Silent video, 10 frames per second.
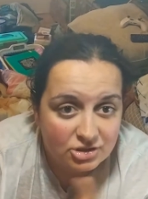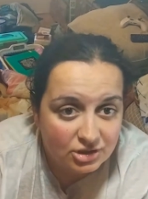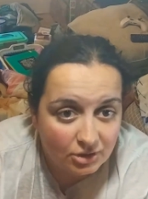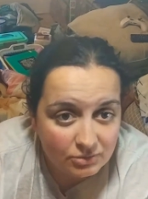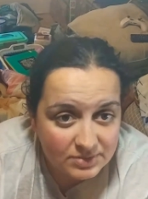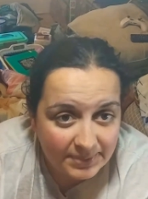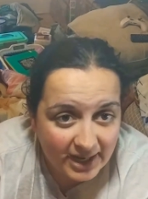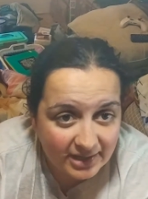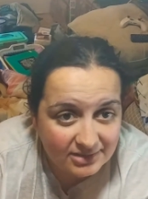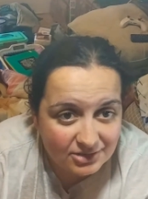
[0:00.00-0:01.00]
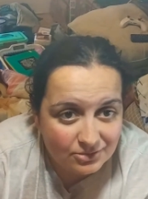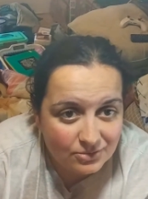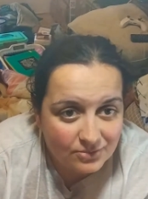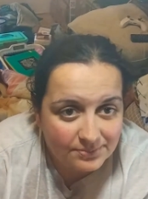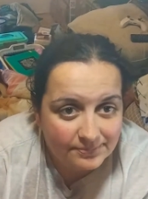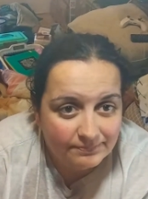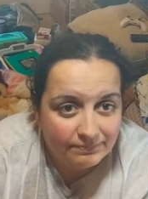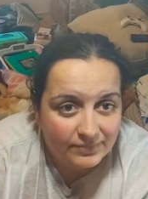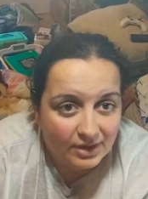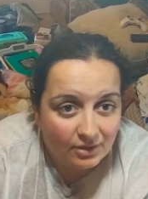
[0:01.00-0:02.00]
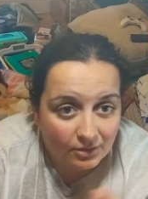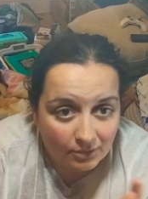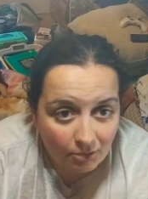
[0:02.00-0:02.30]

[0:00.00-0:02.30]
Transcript: she goes back to her